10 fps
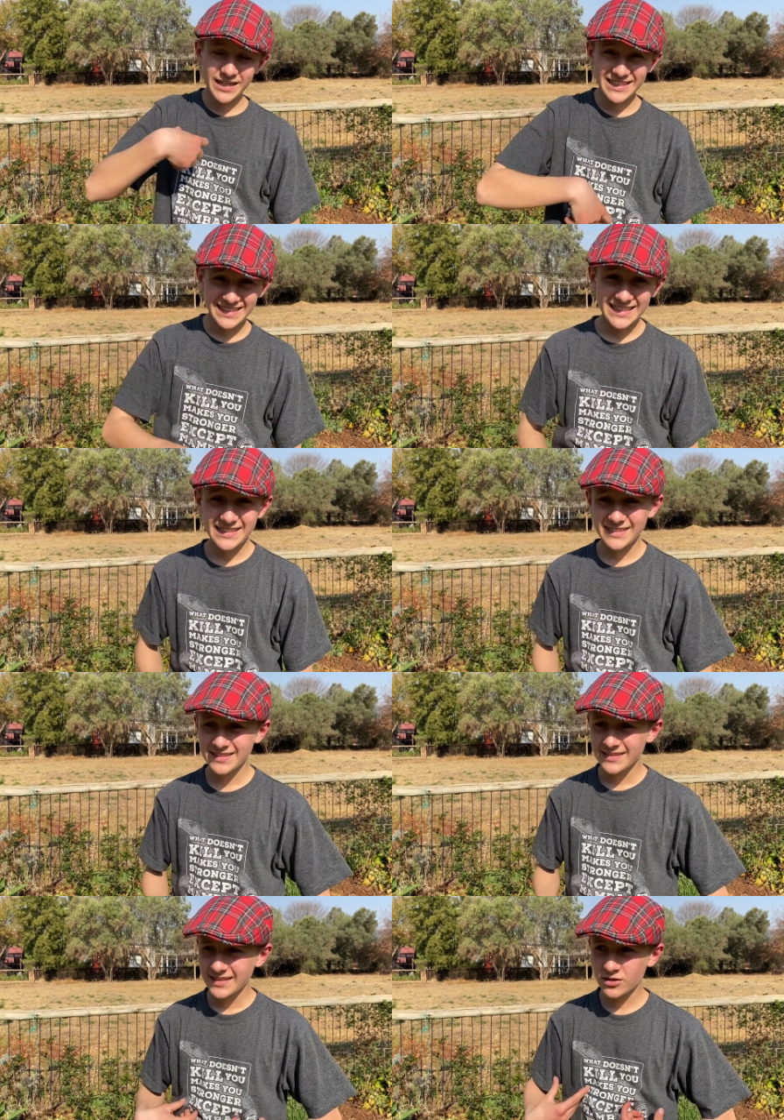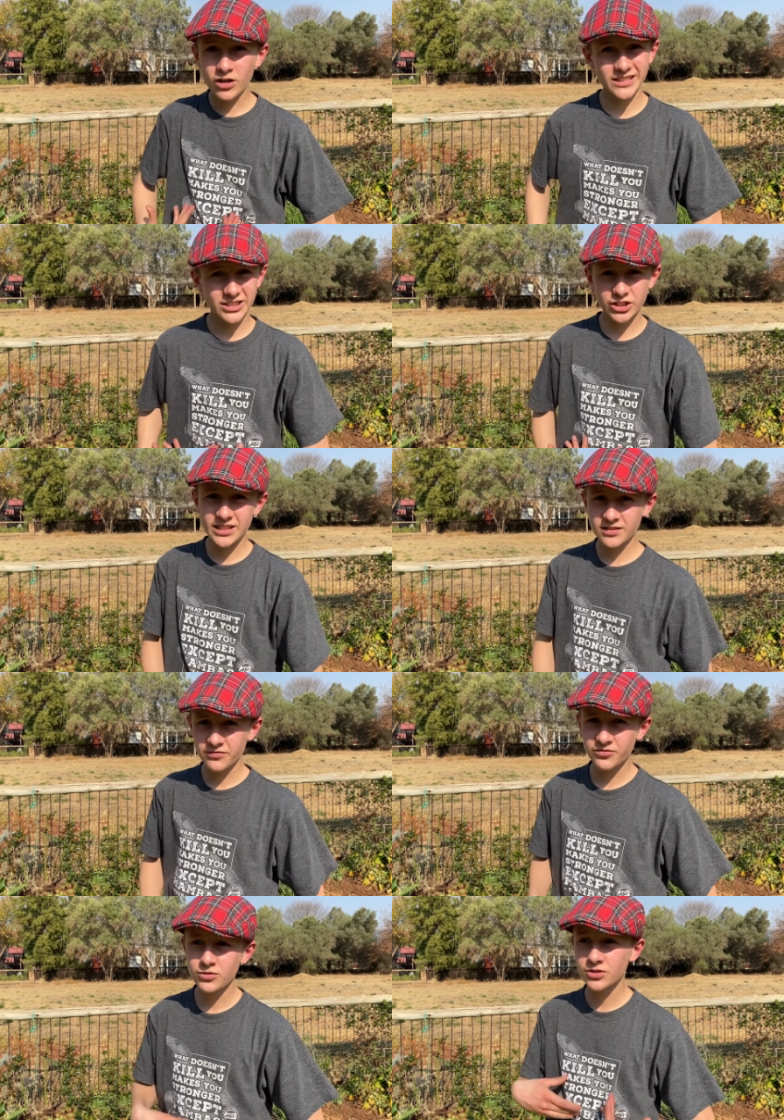it eats, it can't digest the
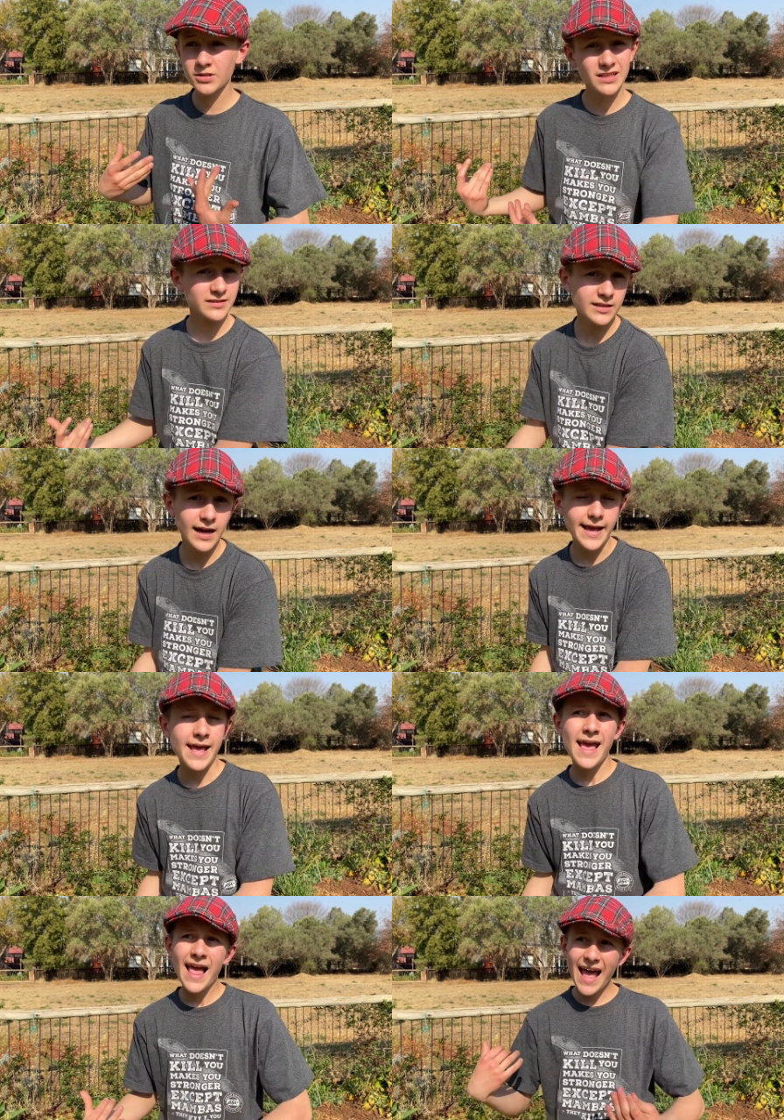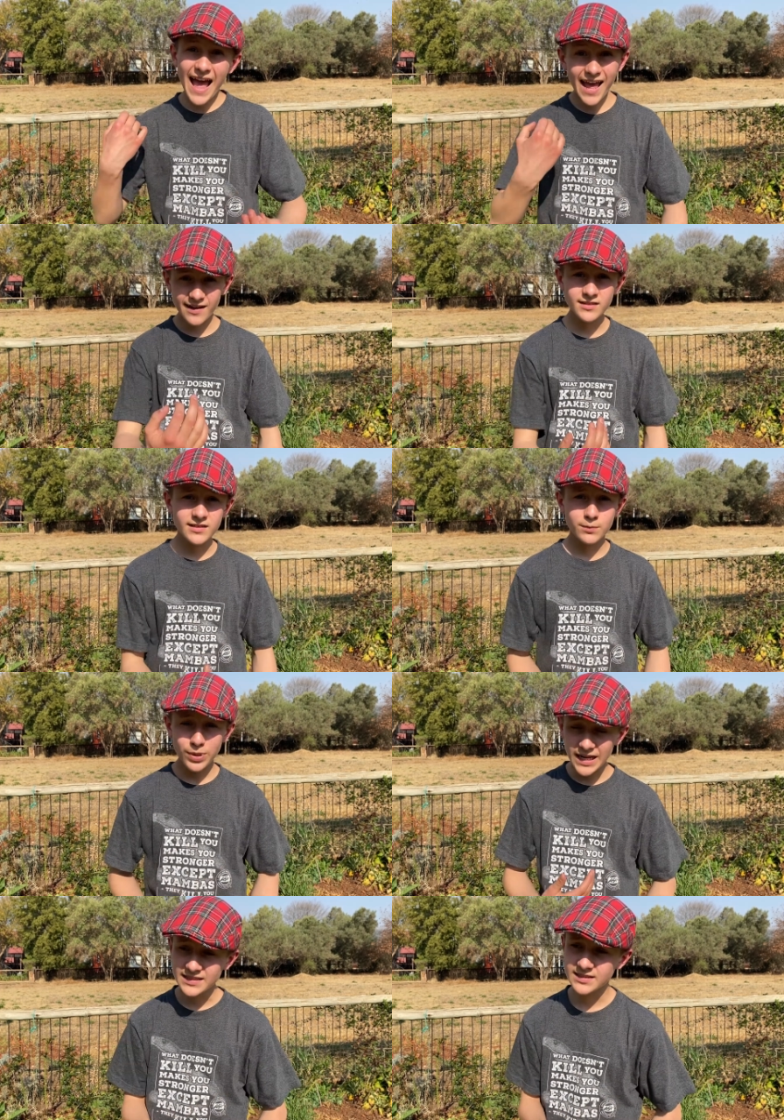food, so it'll die. And
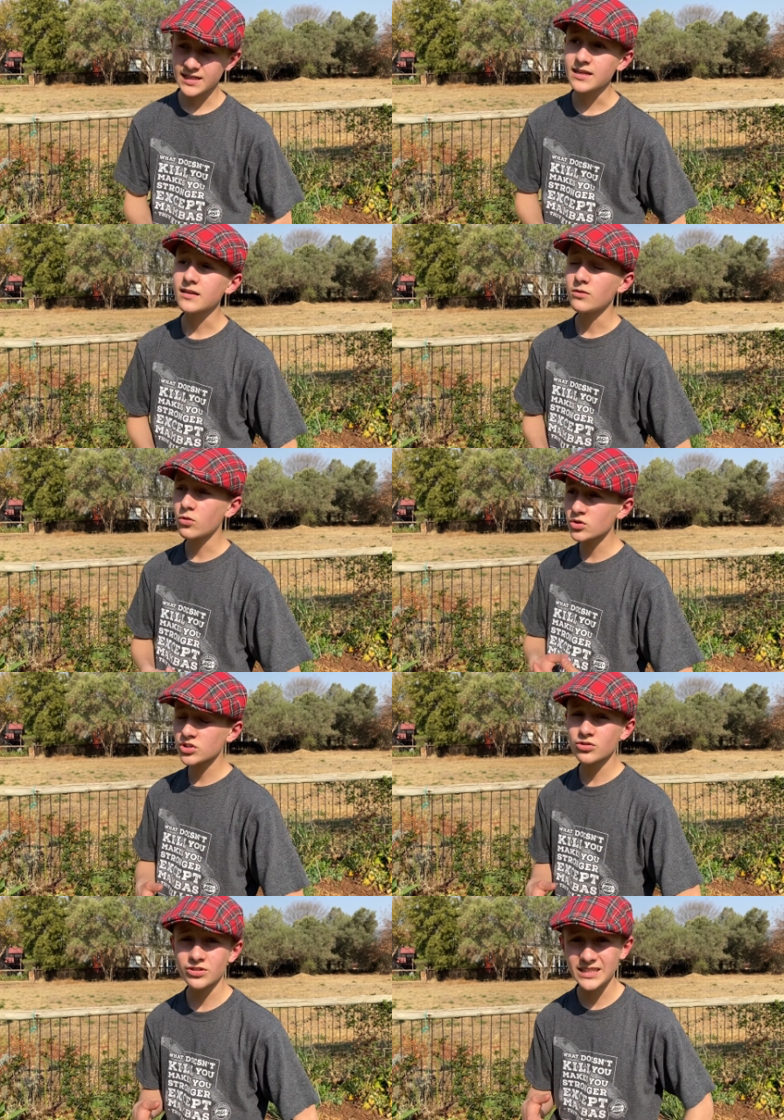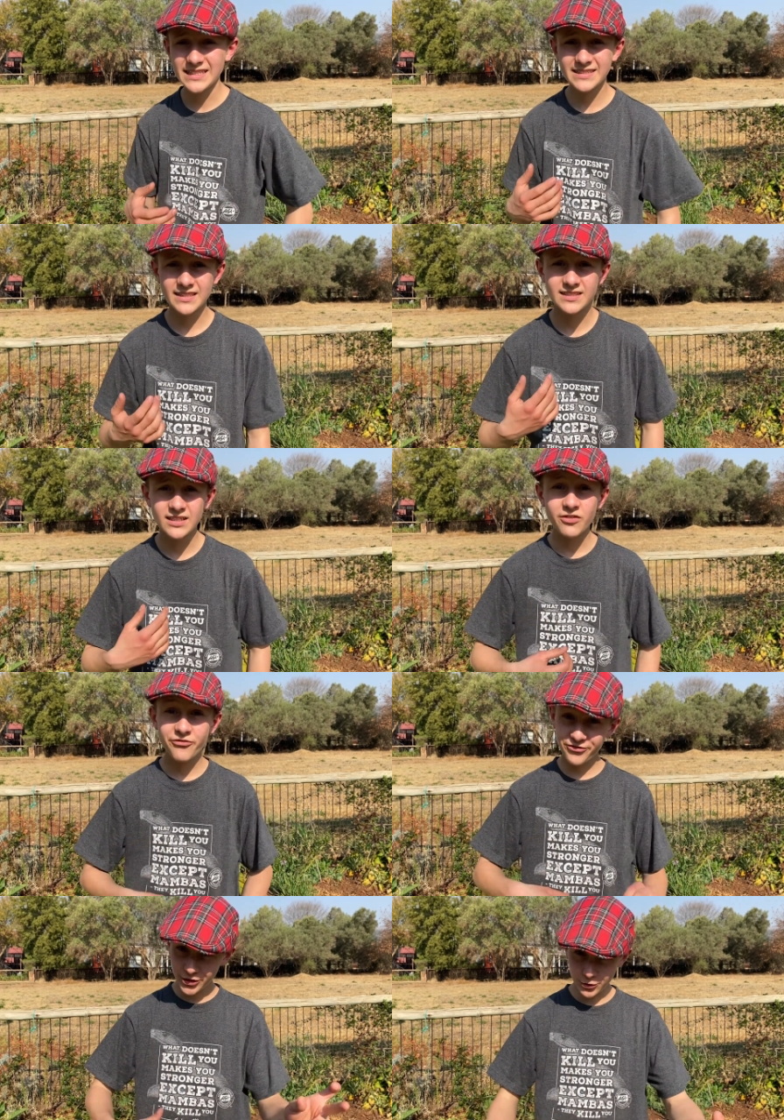plastic also releases
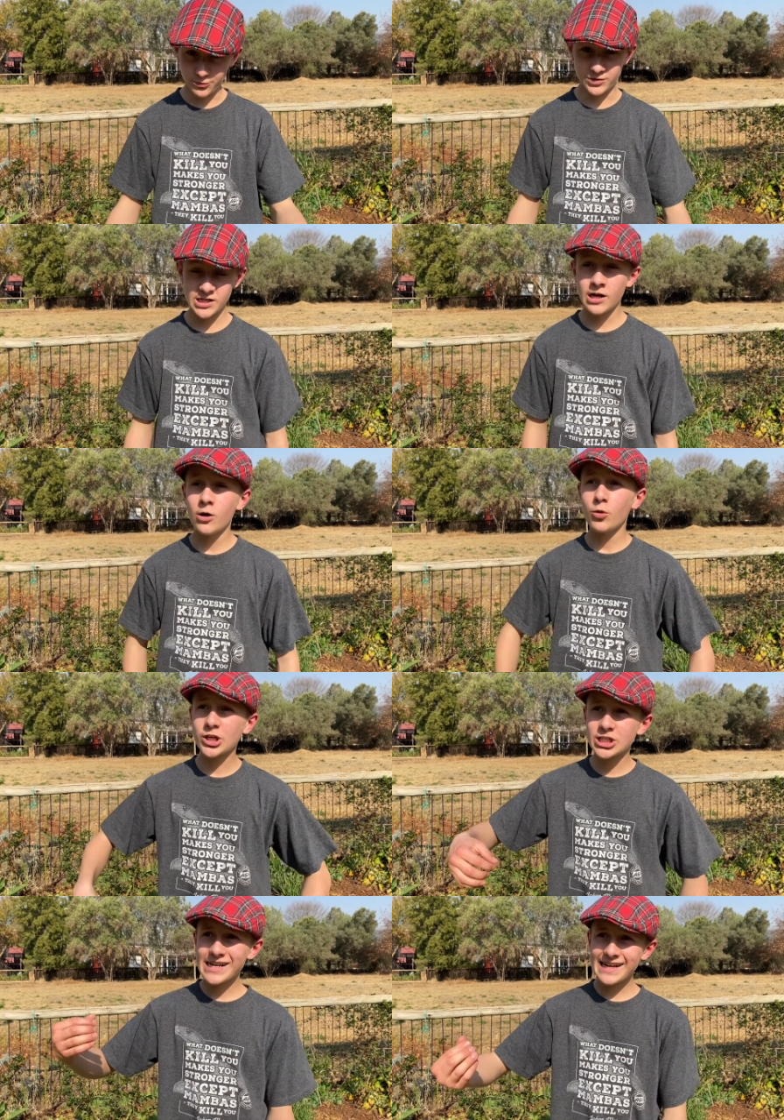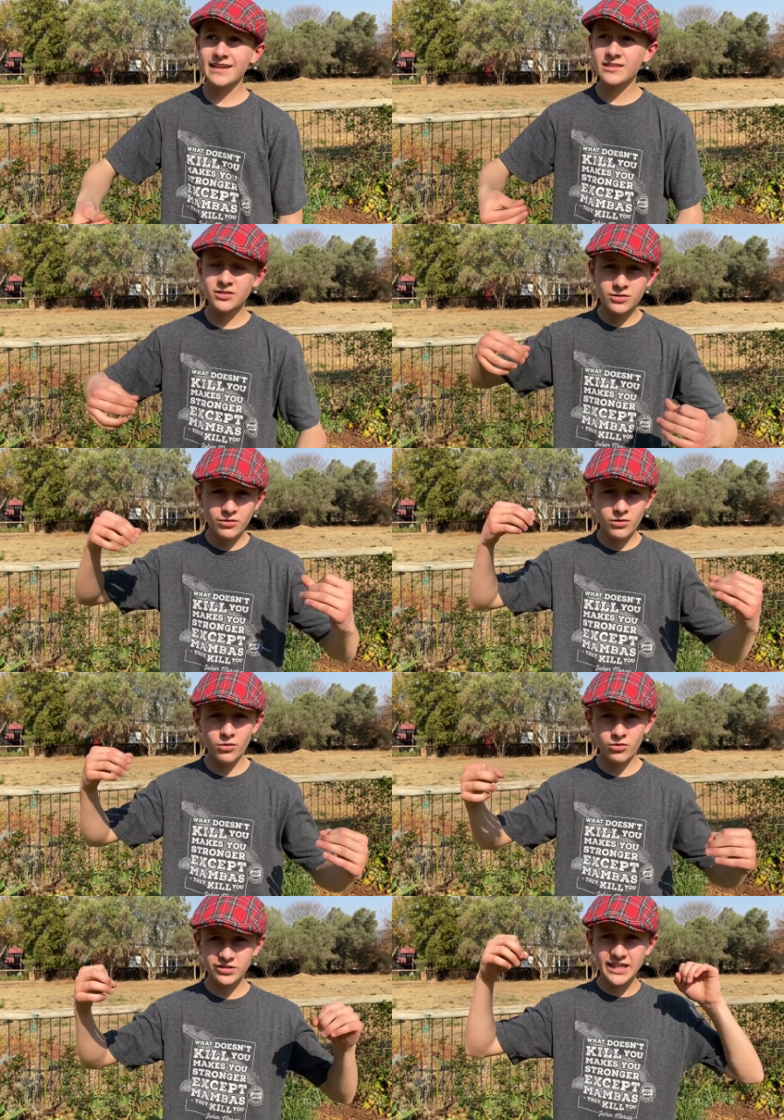fumes, which add to the
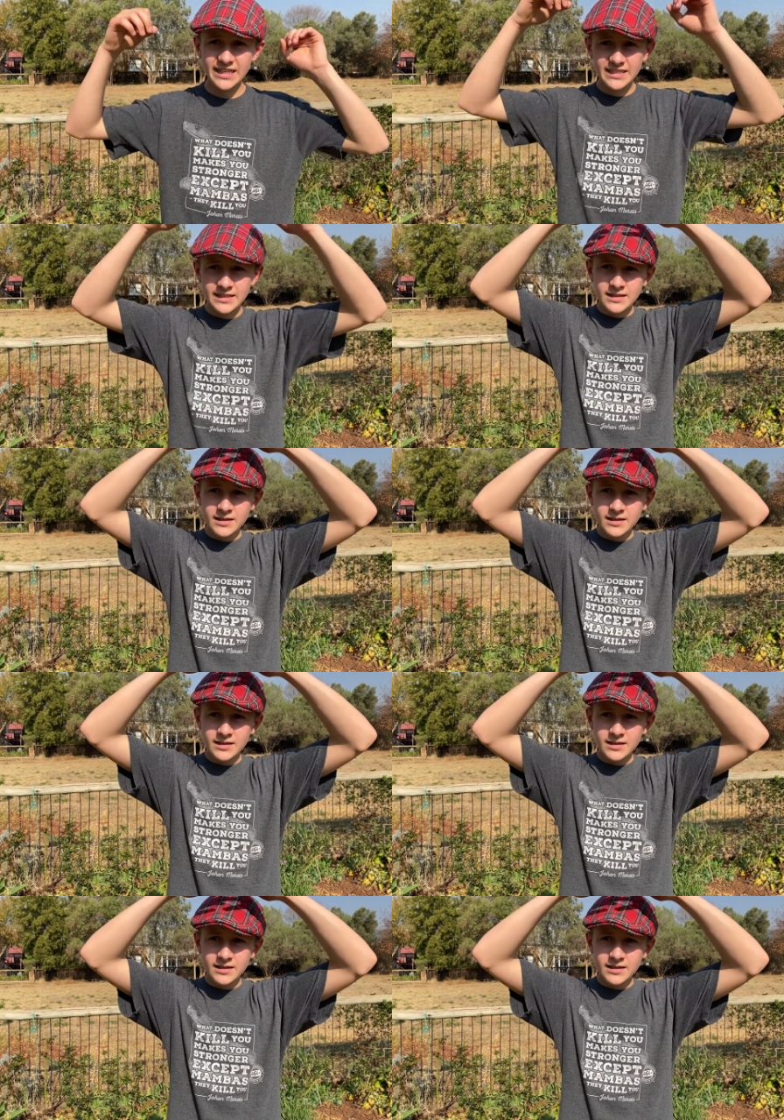already